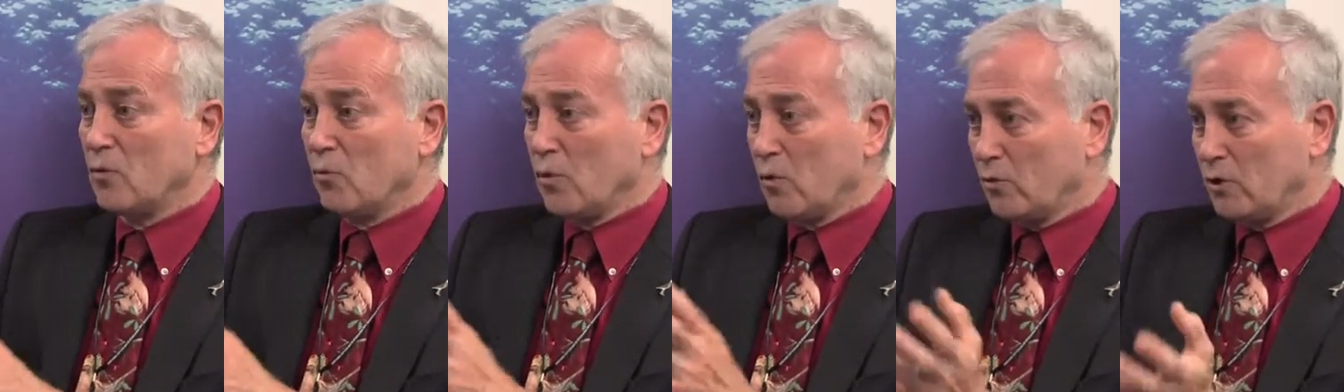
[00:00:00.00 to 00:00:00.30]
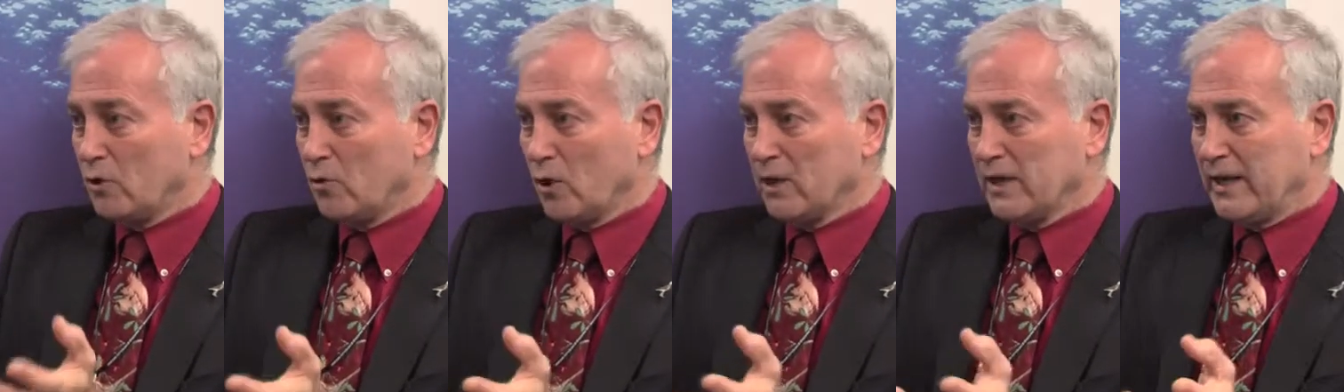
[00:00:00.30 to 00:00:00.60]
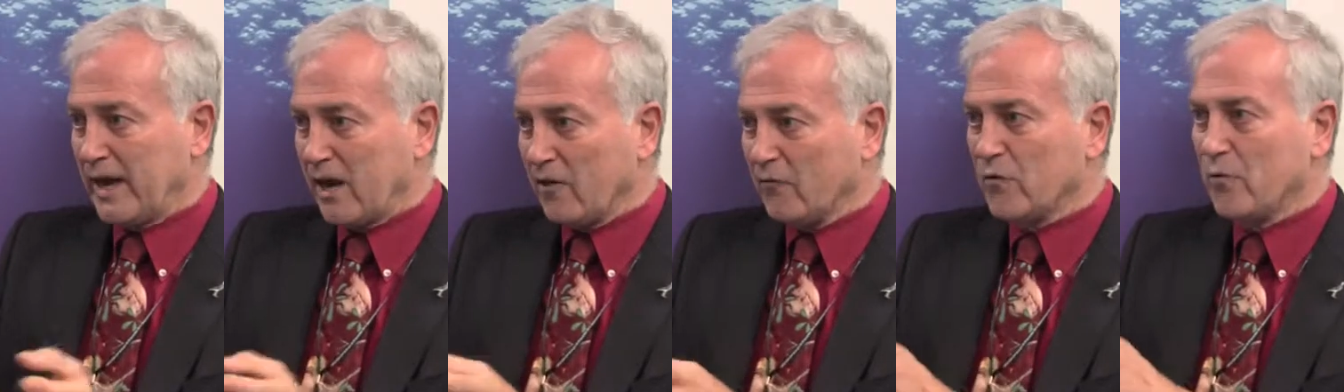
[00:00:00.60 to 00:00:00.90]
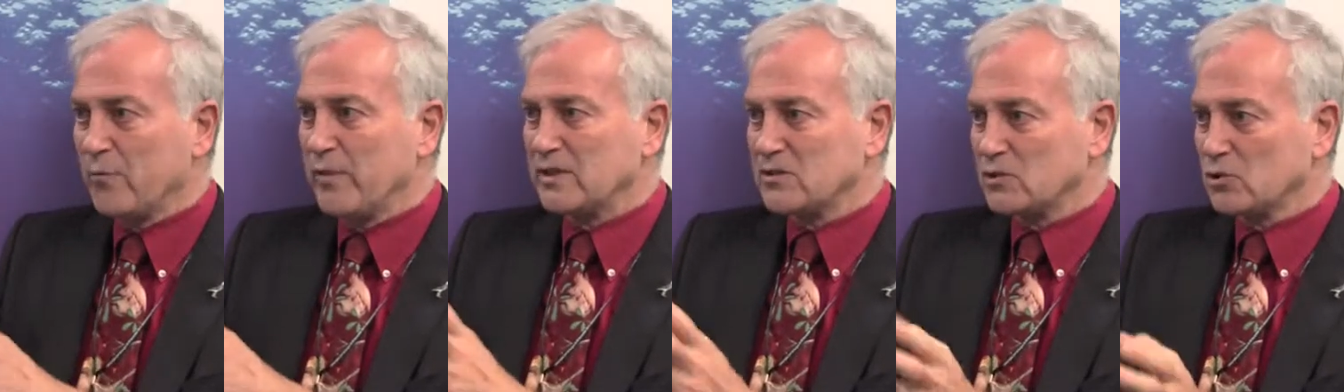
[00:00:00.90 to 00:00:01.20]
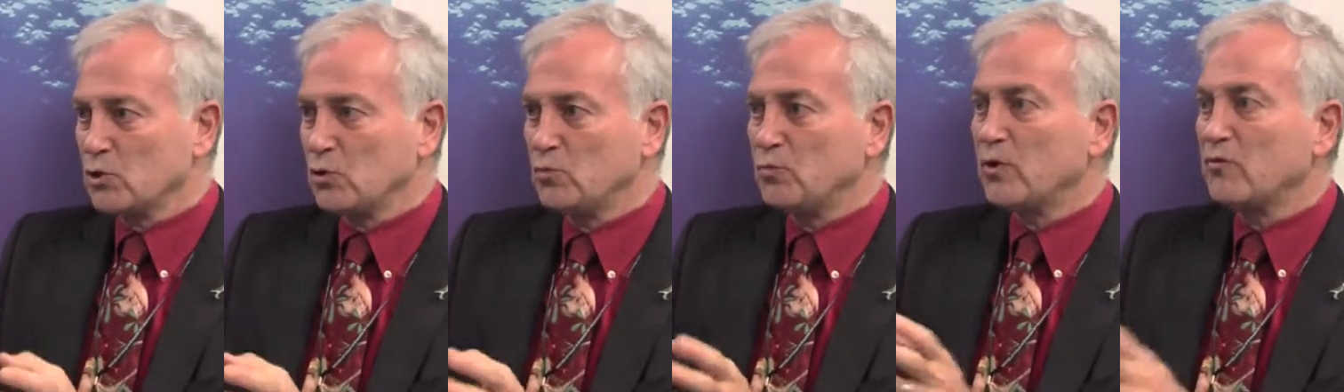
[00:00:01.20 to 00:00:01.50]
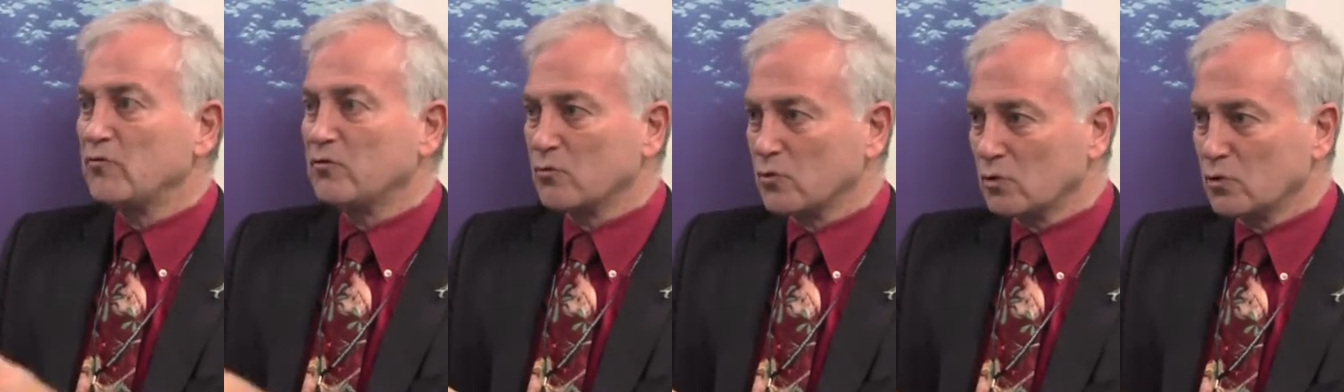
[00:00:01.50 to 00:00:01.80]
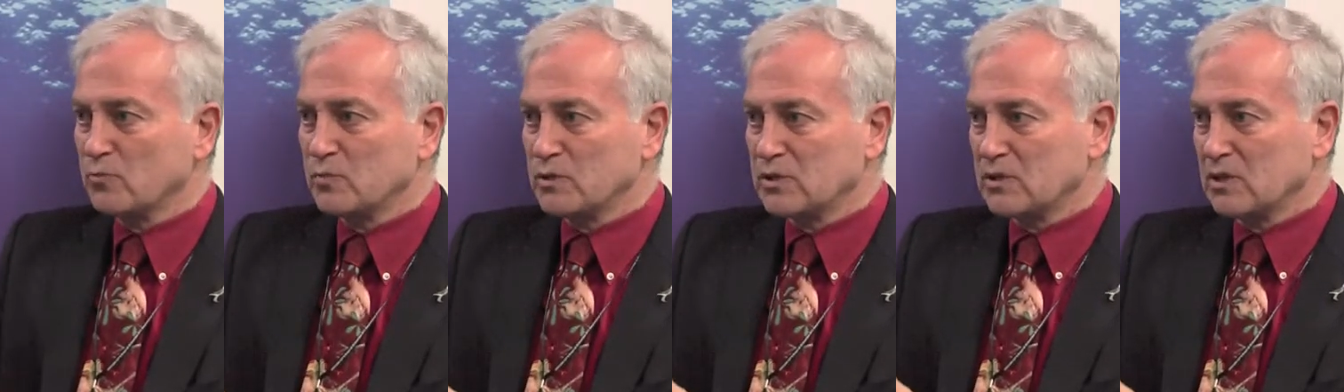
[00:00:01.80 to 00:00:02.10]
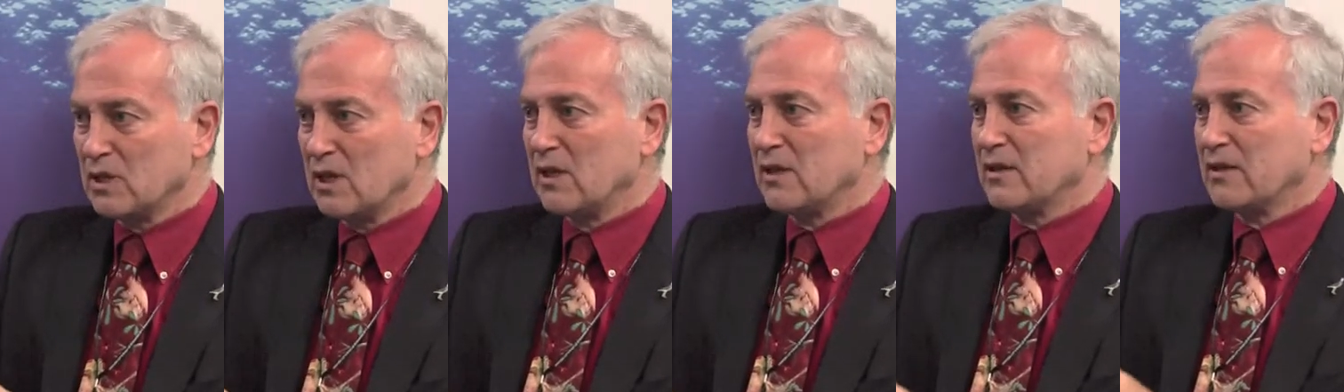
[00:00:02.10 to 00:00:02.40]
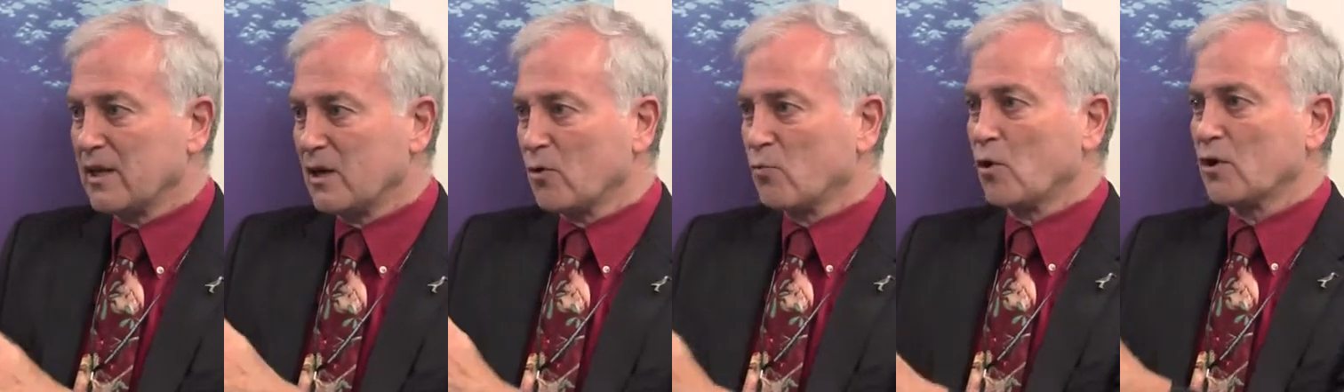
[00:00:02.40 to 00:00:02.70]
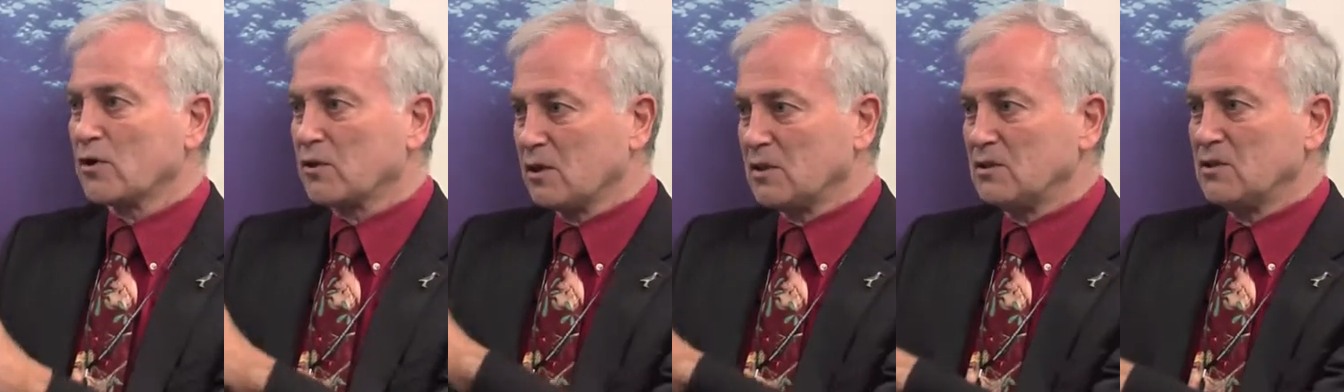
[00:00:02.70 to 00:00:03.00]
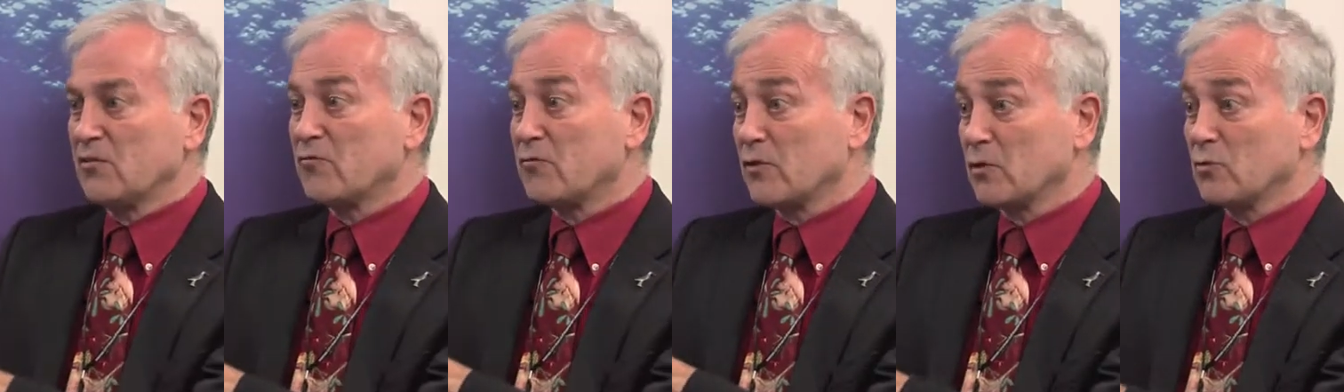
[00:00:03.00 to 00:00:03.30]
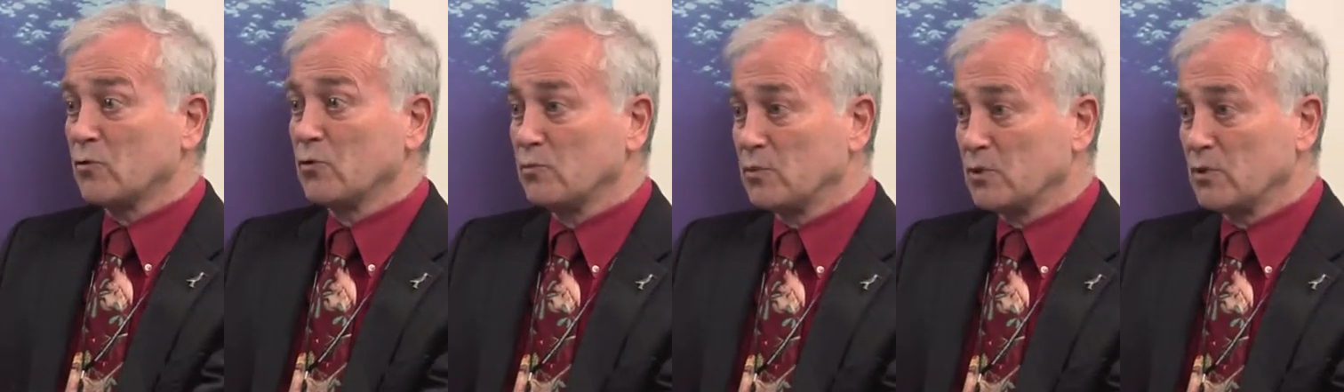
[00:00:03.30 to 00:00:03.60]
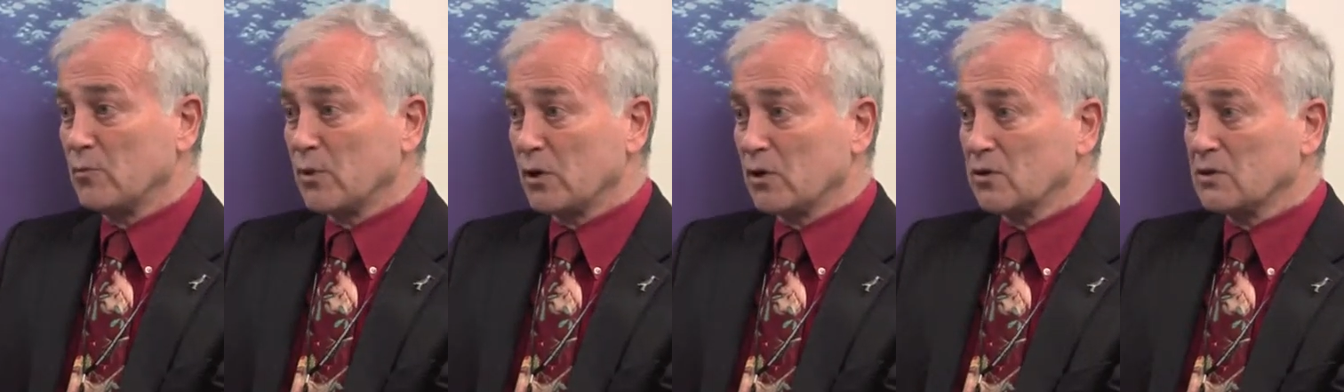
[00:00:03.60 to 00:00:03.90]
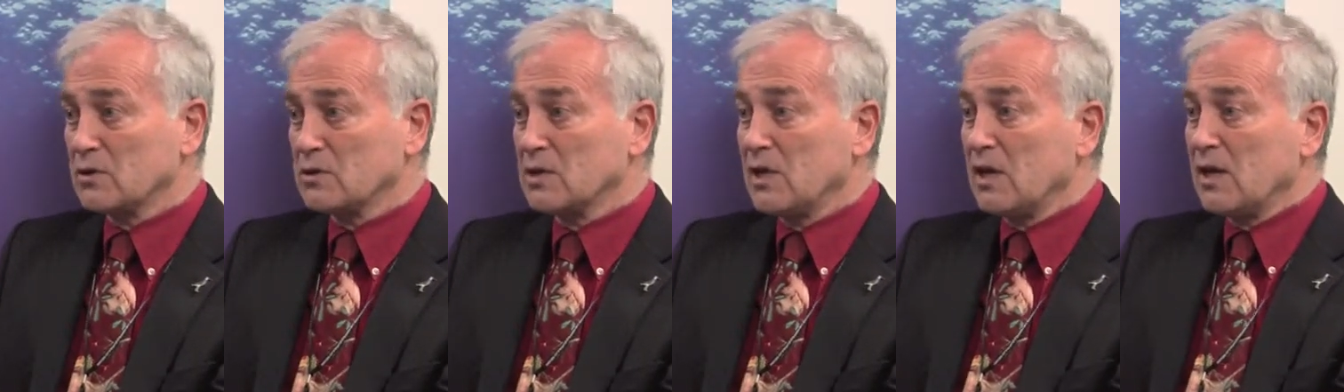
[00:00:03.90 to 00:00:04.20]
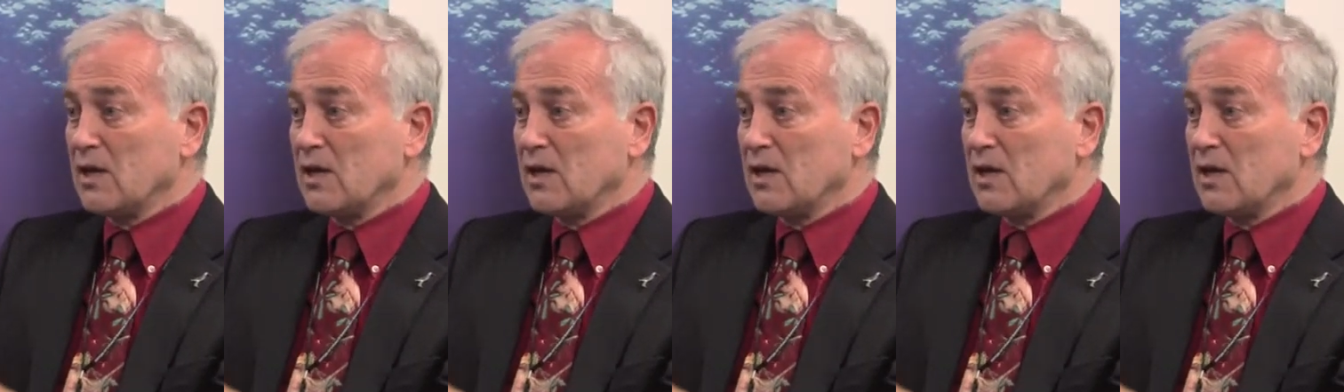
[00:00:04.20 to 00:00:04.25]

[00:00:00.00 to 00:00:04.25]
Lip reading: what we call an alphabet soup of groups that are working on different groups of birds.